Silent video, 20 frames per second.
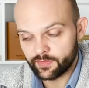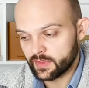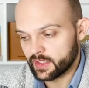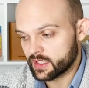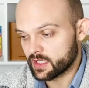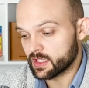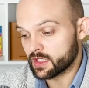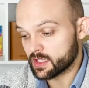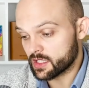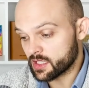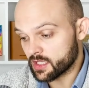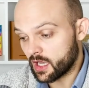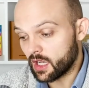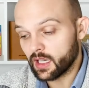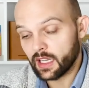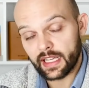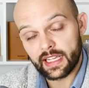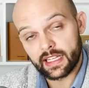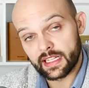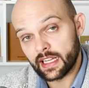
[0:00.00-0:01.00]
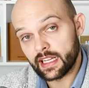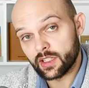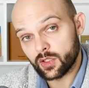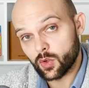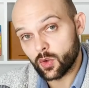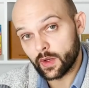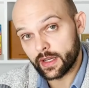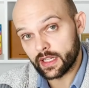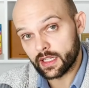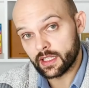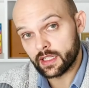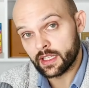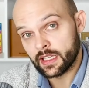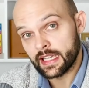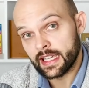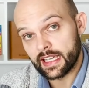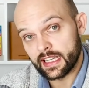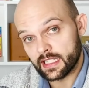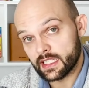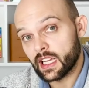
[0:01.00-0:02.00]
It's going to start late and end quick,
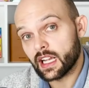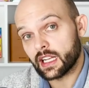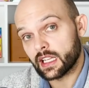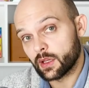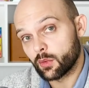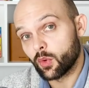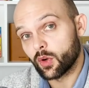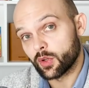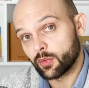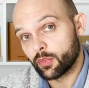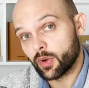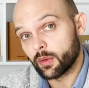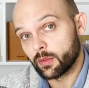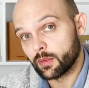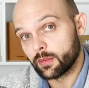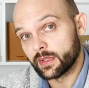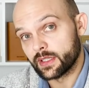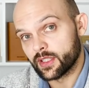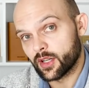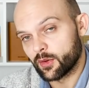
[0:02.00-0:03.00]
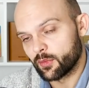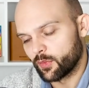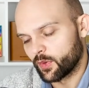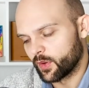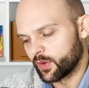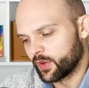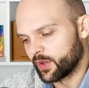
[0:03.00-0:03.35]
exactly what you probably don't want.